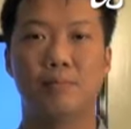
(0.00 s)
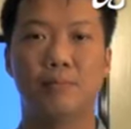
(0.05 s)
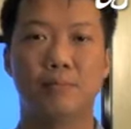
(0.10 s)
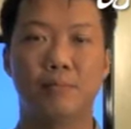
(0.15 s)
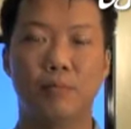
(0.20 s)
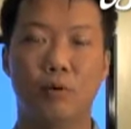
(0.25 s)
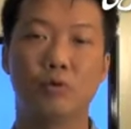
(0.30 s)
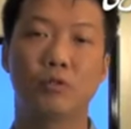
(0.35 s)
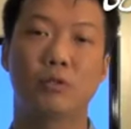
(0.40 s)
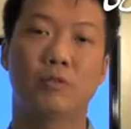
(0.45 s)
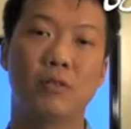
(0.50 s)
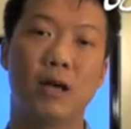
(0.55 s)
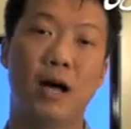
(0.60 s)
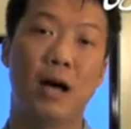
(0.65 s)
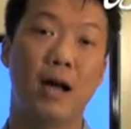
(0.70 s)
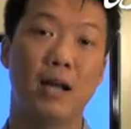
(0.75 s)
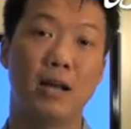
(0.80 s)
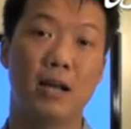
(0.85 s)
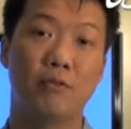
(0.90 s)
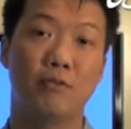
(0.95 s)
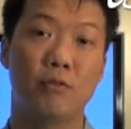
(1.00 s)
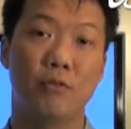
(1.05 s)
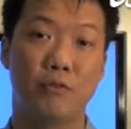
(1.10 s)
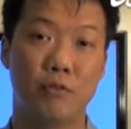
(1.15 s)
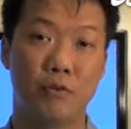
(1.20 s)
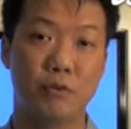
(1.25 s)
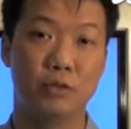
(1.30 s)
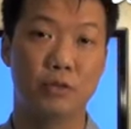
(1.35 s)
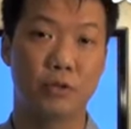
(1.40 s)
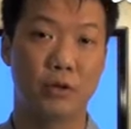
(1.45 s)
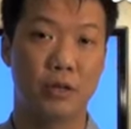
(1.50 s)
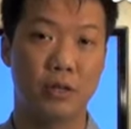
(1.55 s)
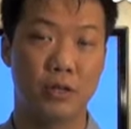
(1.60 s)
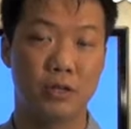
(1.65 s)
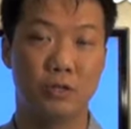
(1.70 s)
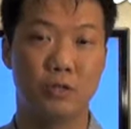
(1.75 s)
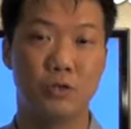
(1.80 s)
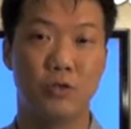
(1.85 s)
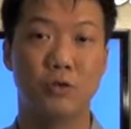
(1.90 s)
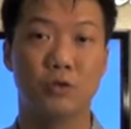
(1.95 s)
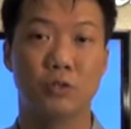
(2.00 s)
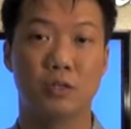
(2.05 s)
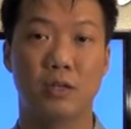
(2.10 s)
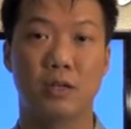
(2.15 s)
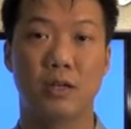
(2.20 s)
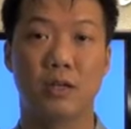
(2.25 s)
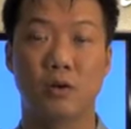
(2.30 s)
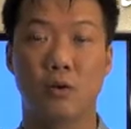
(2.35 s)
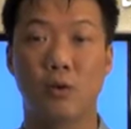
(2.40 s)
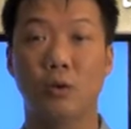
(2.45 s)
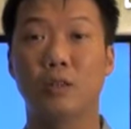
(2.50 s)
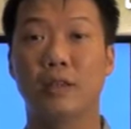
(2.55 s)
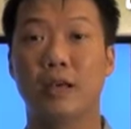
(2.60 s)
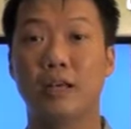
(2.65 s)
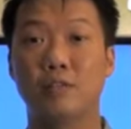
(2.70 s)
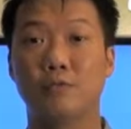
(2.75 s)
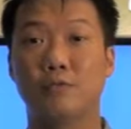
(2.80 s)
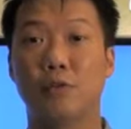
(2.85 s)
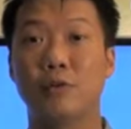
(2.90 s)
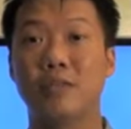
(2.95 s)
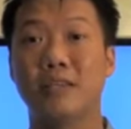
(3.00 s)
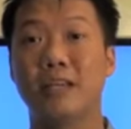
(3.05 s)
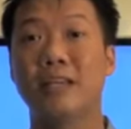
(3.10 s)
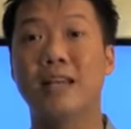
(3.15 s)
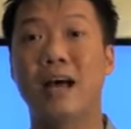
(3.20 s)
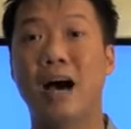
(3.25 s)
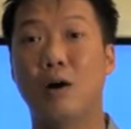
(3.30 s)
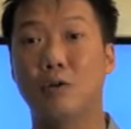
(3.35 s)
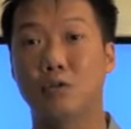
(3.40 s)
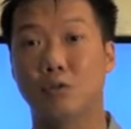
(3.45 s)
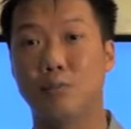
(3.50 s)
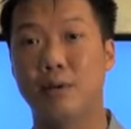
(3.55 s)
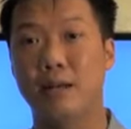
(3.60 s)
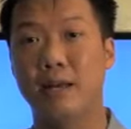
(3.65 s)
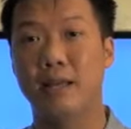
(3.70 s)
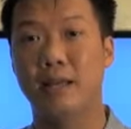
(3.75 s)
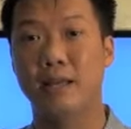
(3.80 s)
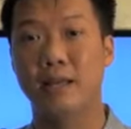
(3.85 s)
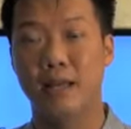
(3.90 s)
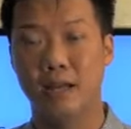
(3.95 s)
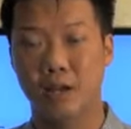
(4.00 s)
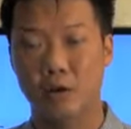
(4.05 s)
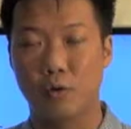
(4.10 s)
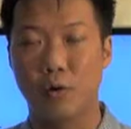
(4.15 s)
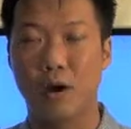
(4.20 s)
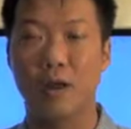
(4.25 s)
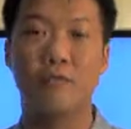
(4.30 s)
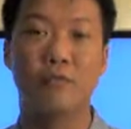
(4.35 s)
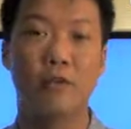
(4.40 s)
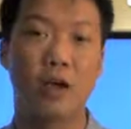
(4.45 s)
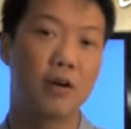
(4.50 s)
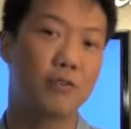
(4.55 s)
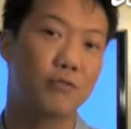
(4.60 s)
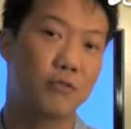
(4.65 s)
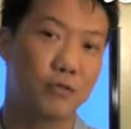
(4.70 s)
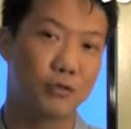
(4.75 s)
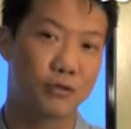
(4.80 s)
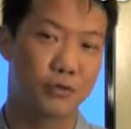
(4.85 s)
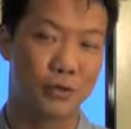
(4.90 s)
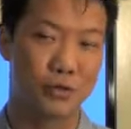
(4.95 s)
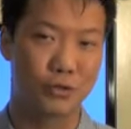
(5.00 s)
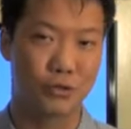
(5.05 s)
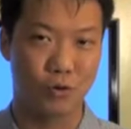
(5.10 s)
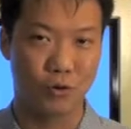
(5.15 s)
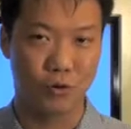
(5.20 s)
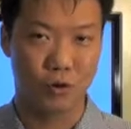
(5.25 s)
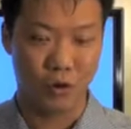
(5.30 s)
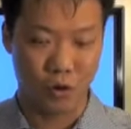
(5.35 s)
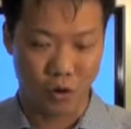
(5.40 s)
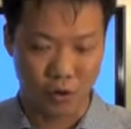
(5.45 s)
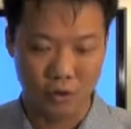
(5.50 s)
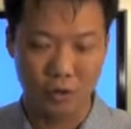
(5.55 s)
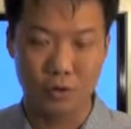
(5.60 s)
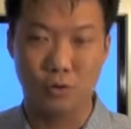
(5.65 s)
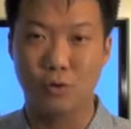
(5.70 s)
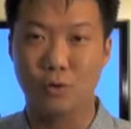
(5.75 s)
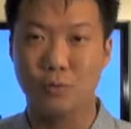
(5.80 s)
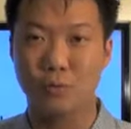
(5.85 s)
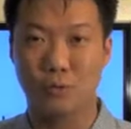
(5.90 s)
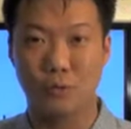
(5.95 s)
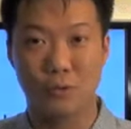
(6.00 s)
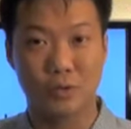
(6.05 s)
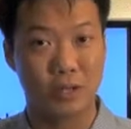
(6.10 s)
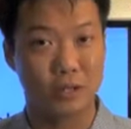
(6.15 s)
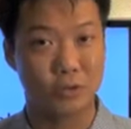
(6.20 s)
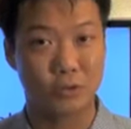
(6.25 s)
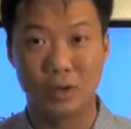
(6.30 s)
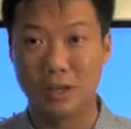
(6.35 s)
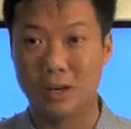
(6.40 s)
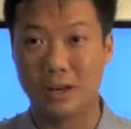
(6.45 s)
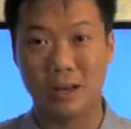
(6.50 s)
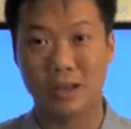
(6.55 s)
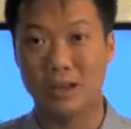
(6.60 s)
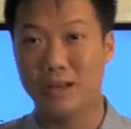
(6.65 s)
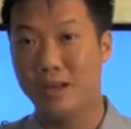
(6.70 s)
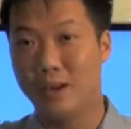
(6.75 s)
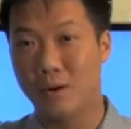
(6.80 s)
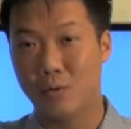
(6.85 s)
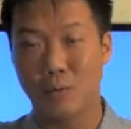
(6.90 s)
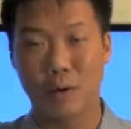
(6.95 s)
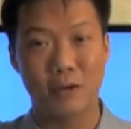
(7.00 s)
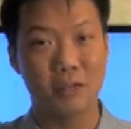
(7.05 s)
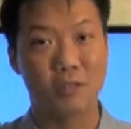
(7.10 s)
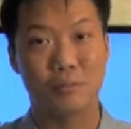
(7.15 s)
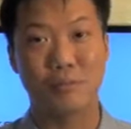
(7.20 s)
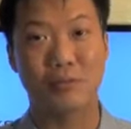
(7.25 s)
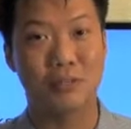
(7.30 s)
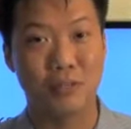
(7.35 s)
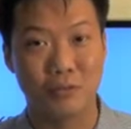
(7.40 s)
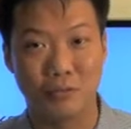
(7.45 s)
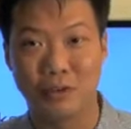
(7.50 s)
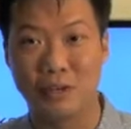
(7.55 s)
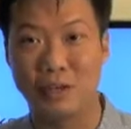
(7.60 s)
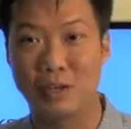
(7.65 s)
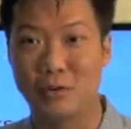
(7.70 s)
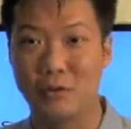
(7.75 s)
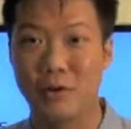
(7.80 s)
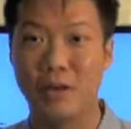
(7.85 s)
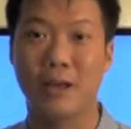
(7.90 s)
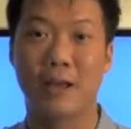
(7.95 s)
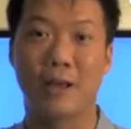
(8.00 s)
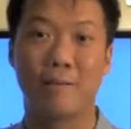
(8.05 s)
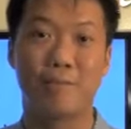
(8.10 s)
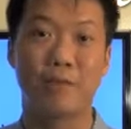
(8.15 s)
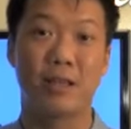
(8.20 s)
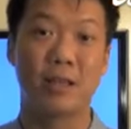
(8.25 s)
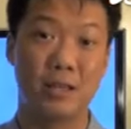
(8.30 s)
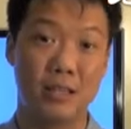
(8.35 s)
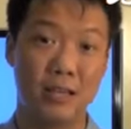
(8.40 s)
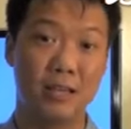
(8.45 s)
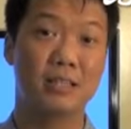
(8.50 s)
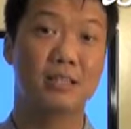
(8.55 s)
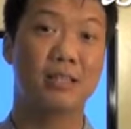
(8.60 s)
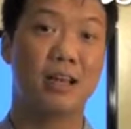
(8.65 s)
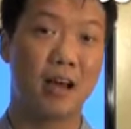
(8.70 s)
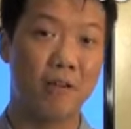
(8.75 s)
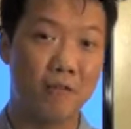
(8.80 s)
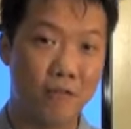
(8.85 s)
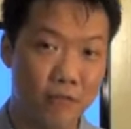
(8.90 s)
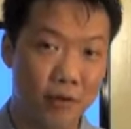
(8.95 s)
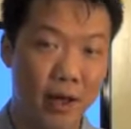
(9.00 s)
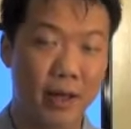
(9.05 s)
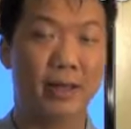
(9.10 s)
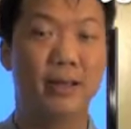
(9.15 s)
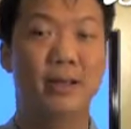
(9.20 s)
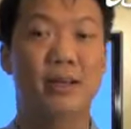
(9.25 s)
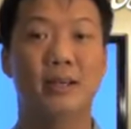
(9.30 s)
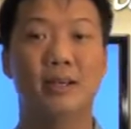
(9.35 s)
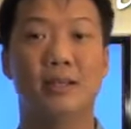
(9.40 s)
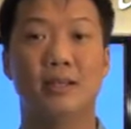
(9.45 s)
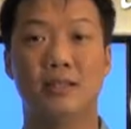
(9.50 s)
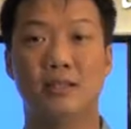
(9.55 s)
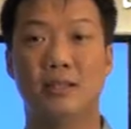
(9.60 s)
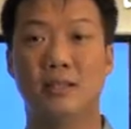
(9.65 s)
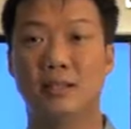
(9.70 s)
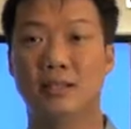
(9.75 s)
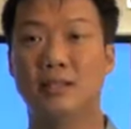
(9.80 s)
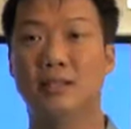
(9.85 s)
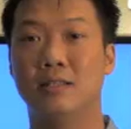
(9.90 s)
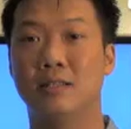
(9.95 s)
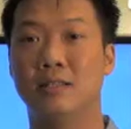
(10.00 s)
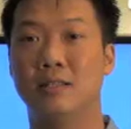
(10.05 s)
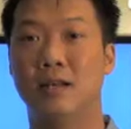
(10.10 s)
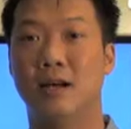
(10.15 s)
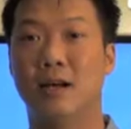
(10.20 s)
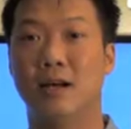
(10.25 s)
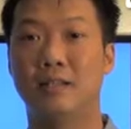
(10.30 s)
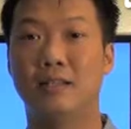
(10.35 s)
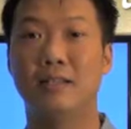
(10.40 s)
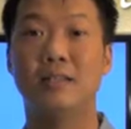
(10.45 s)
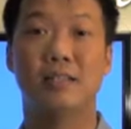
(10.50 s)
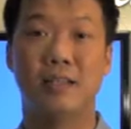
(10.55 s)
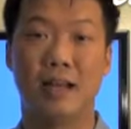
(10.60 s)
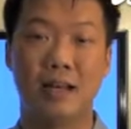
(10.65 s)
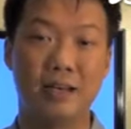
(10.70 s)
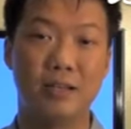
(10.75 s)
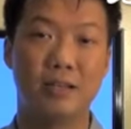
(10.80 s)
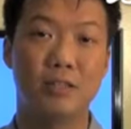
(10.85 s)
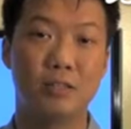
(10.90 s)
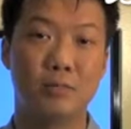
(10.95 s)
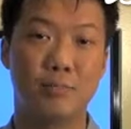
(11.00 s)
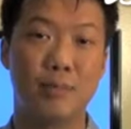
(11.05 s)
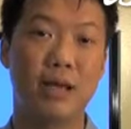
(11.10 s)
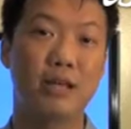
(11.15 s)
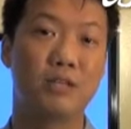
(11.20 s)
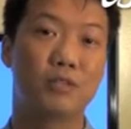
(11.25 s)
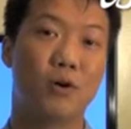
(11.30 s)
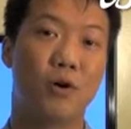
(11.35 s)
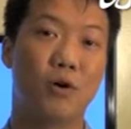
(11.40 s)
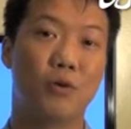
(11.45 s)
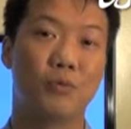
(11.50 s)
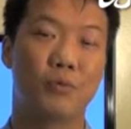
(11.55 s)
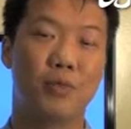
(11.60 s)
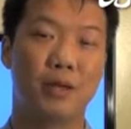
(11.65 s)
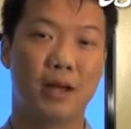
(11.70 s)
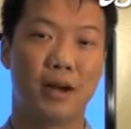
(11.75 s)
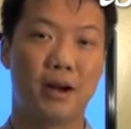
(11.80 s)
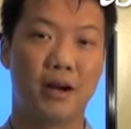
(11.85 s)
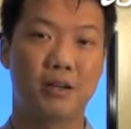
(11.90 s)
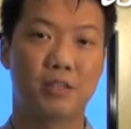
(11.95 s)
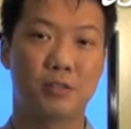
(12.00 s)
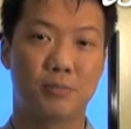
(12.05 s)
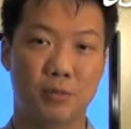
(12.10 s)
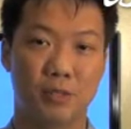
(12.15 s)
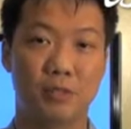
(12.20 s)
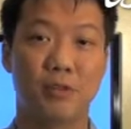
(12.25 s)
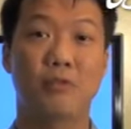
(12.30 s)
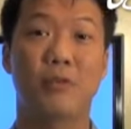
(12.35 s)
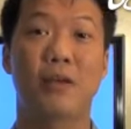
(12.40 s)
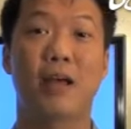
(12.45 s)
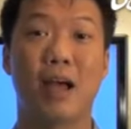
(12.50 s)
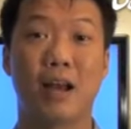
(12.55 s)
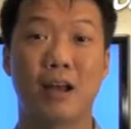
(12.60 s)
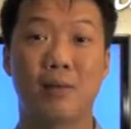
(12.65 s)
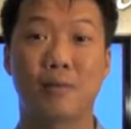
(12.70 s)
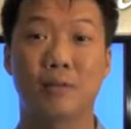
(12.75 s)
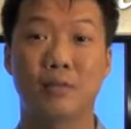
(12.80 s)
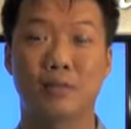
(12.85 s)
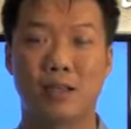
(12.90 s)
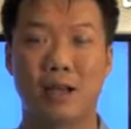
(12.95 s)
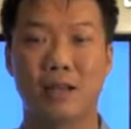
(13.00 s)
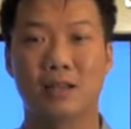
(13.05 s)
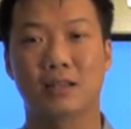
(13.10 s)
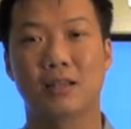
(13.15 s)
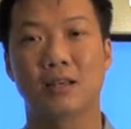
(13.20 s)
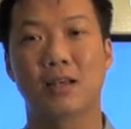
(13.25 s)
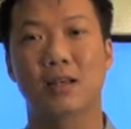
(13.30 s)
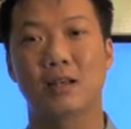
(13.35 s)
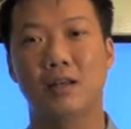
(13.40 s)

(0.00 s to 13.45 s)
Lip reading: most of the high level Feng Shui is used in old days for yin house, meaning graveyard Feng Shui. So on the tombstone there's only like one specific degree, and it does affect certain descendants based on their specific animal size.